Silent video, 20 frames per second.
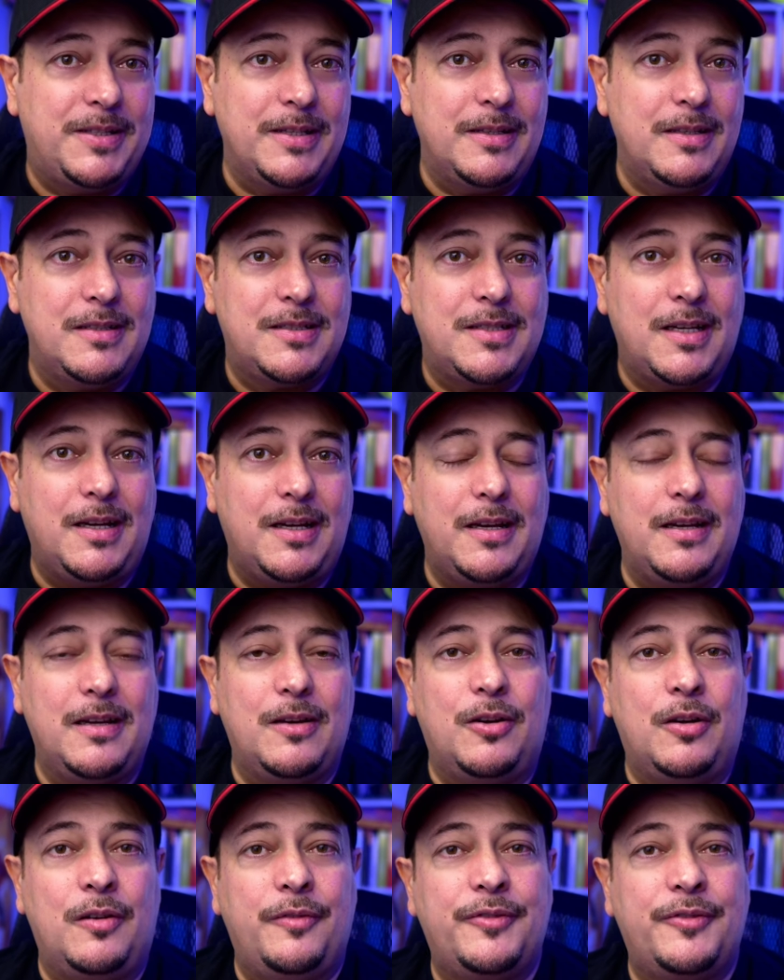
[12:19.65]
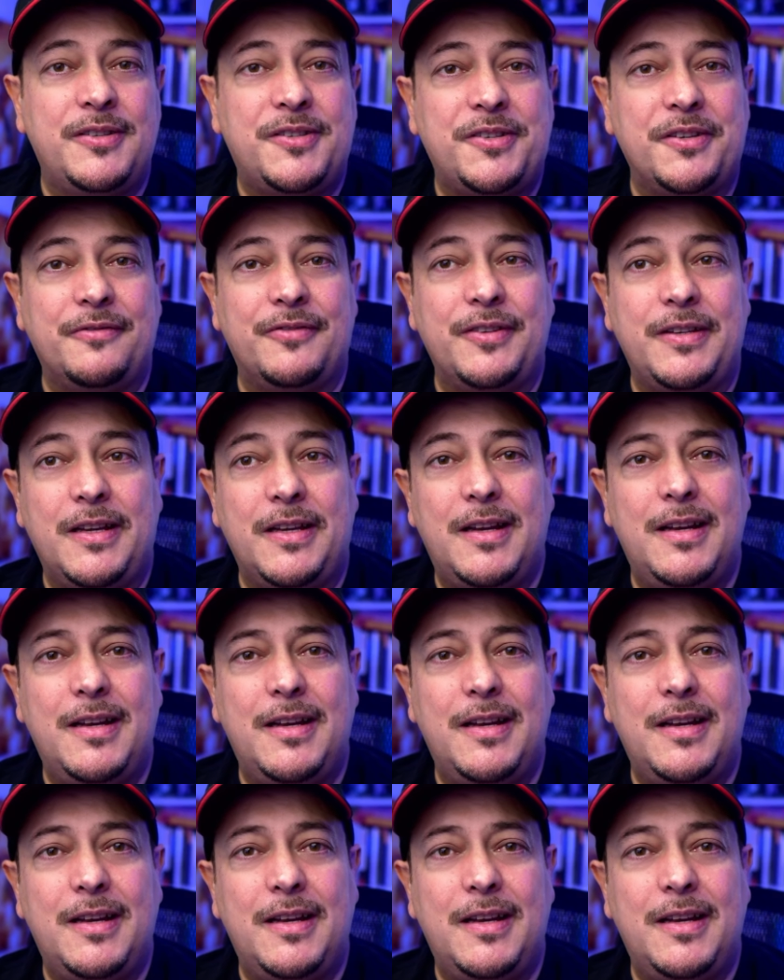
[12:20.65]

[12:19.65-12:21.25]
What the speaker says: the entire office over here,